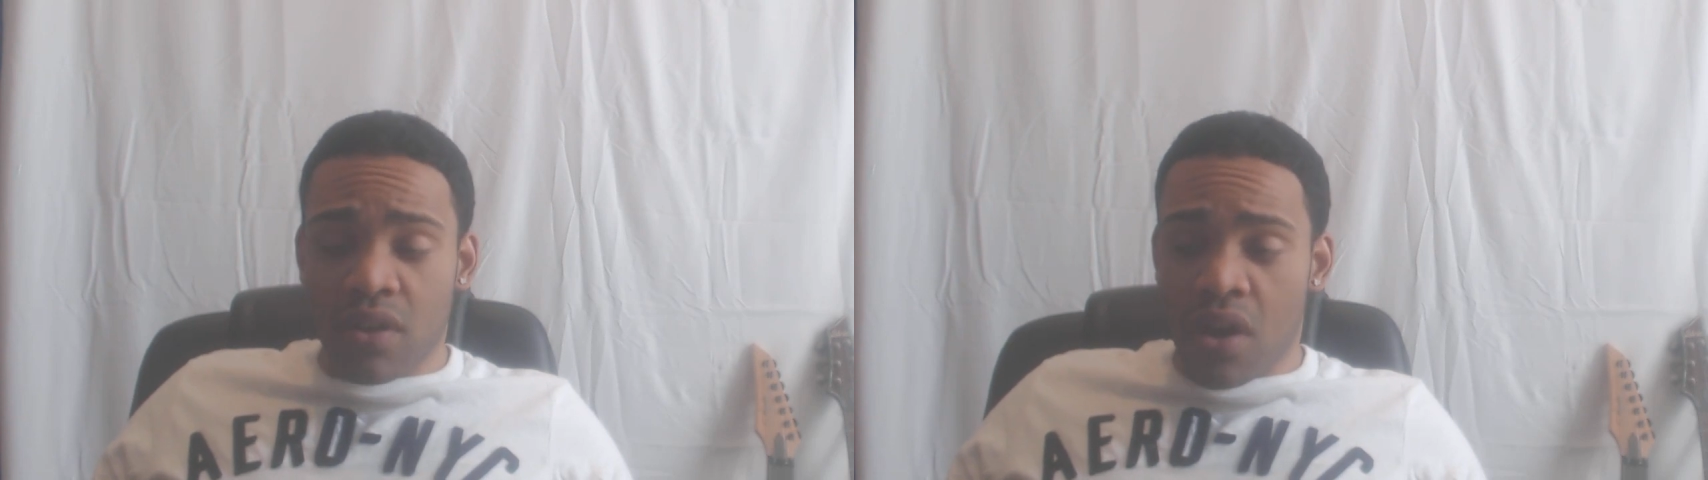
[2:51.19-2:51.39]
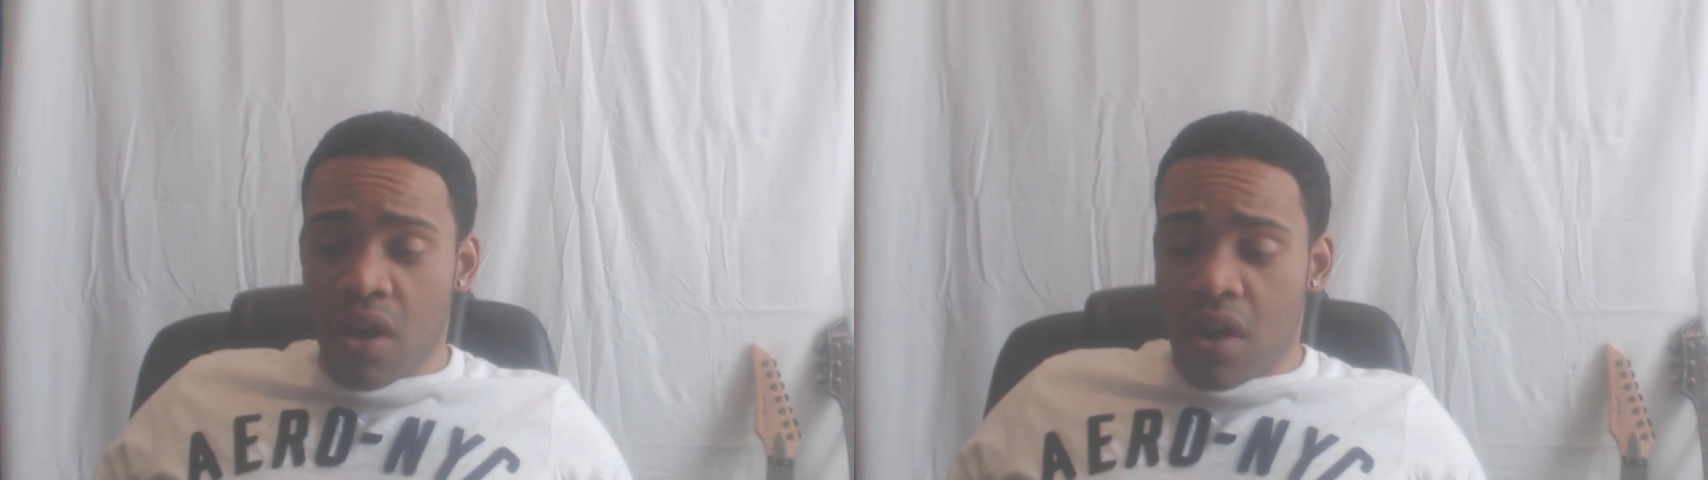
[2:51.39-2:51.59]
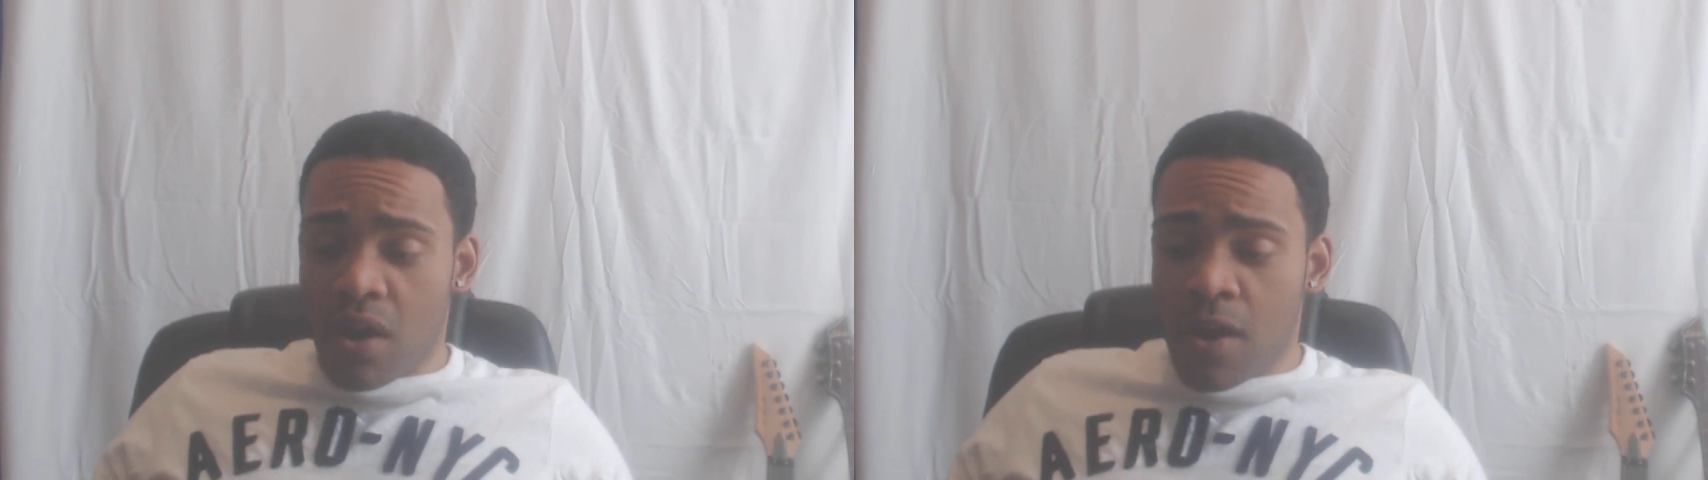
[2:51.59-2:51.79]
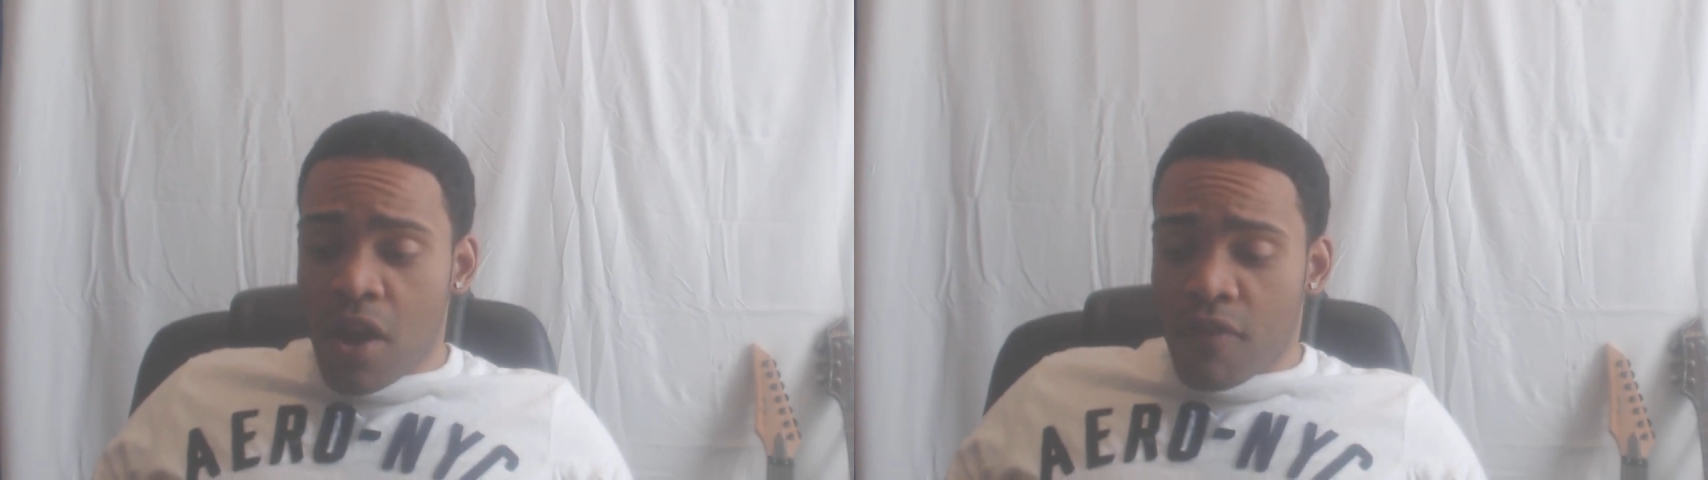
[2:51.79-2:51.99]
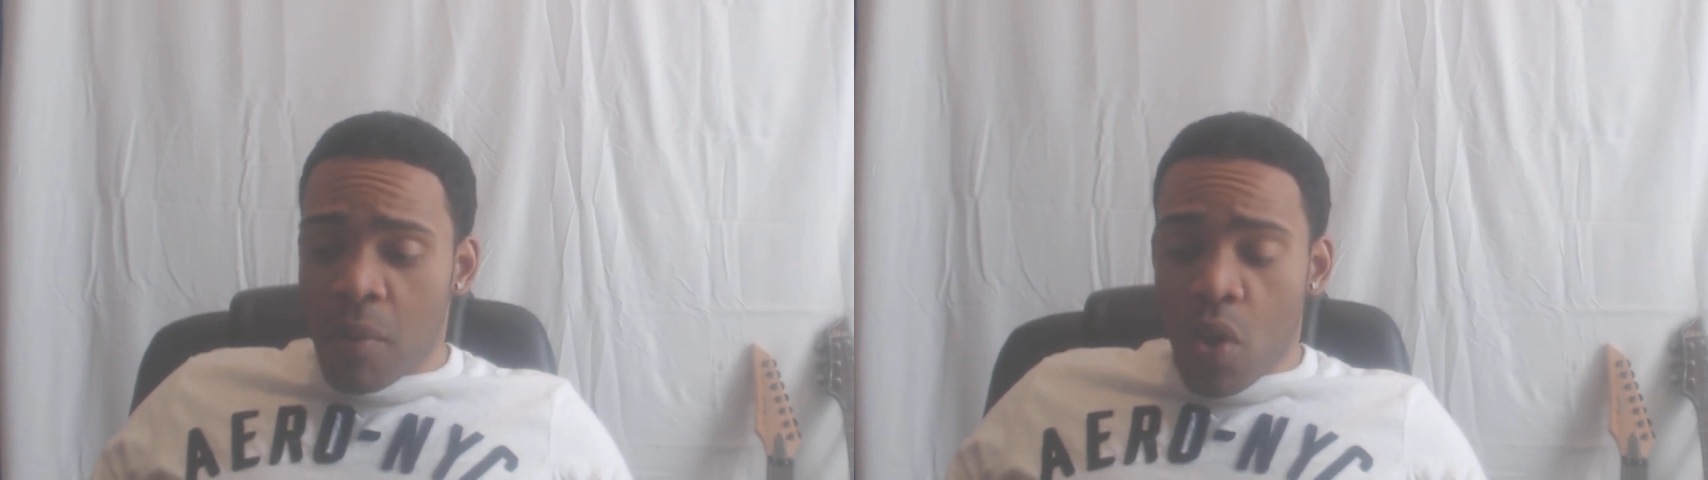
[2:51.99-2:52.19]

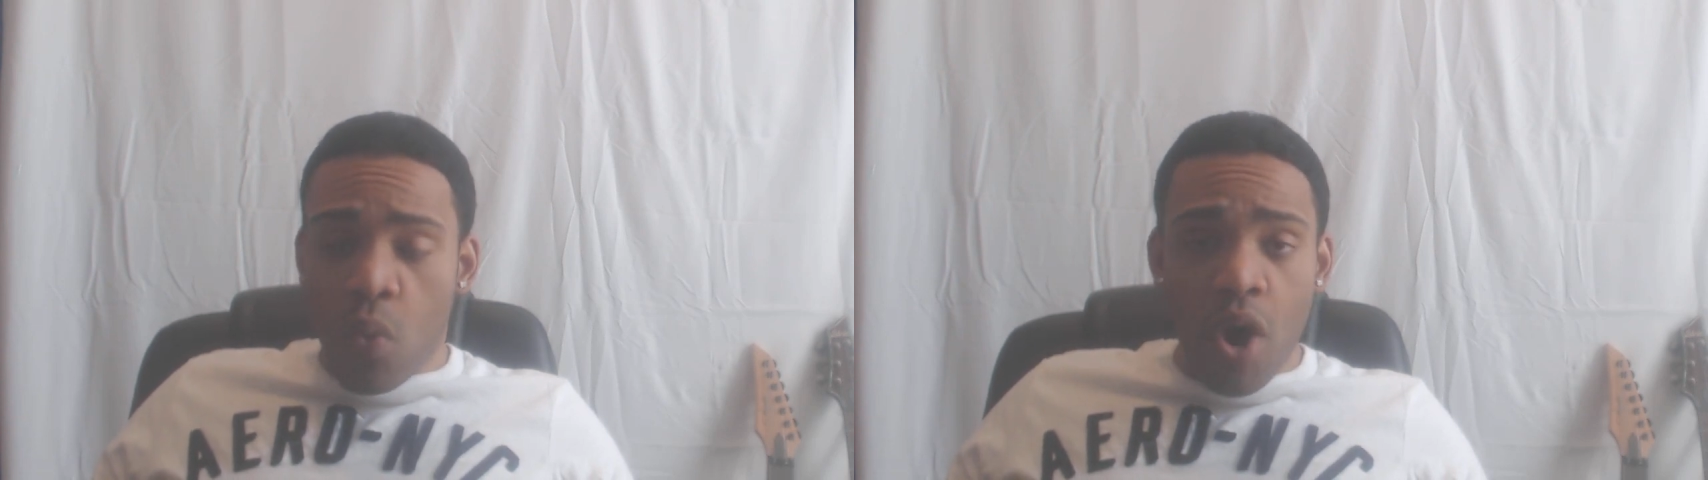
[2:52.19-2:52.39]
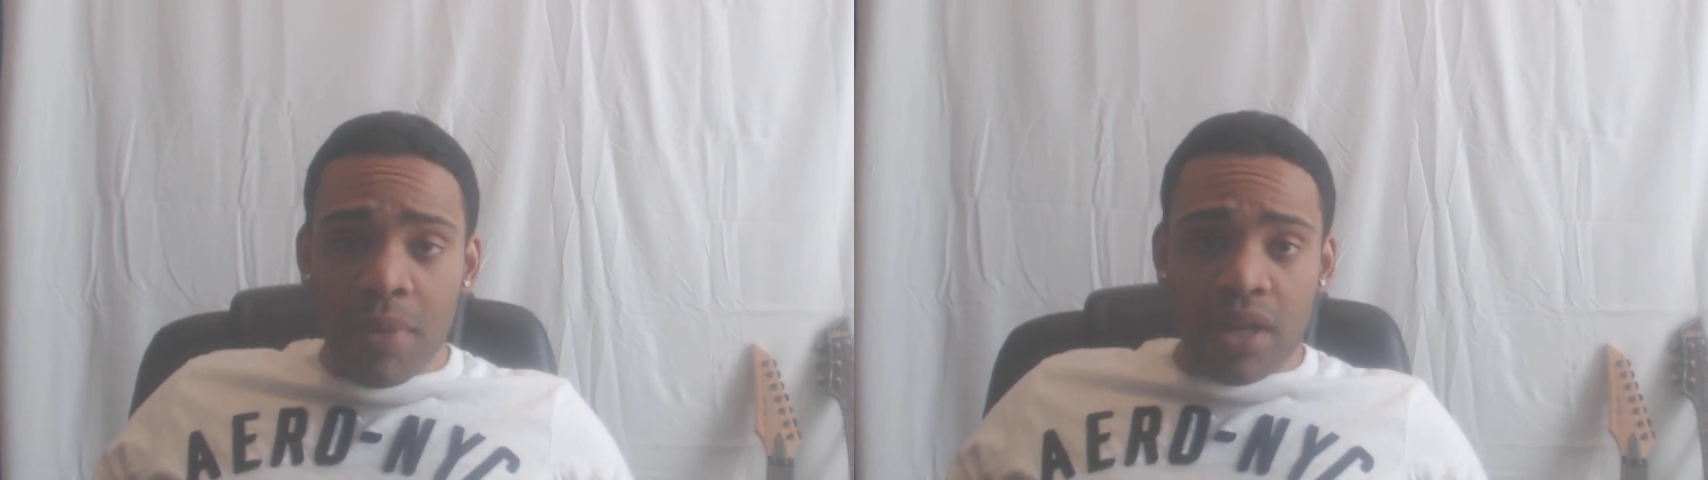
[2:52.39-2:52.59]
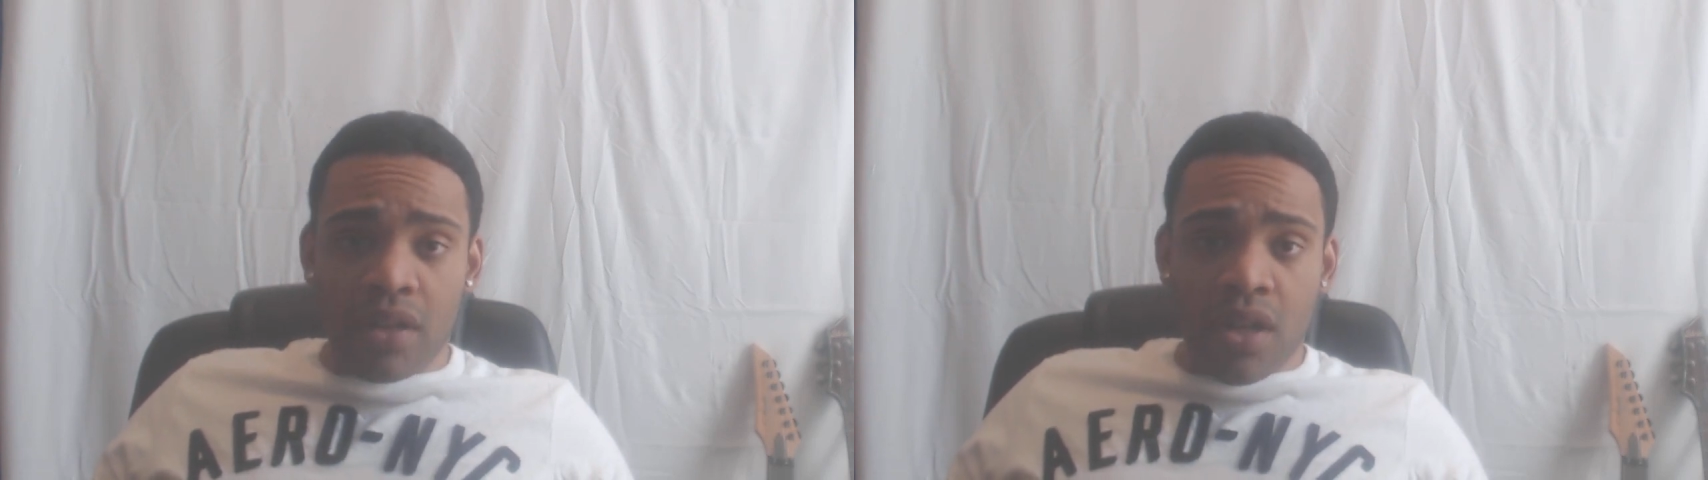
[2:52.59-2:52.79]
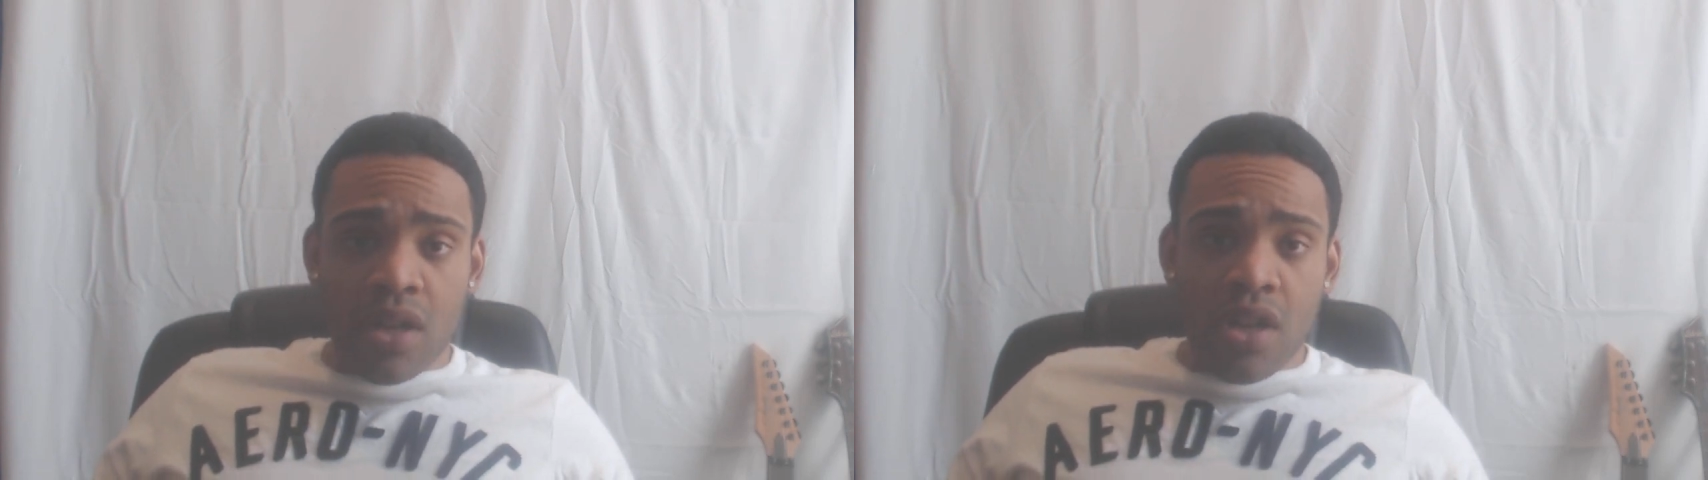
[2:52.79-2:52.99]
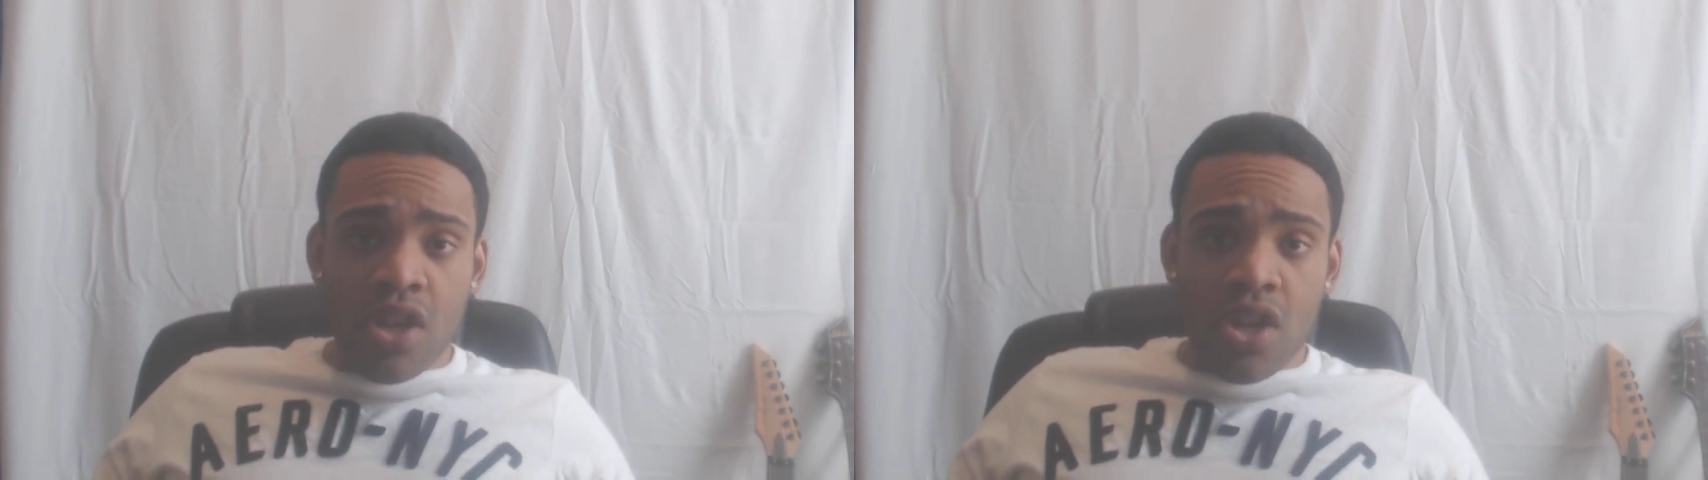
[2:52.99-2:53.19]
from a woman,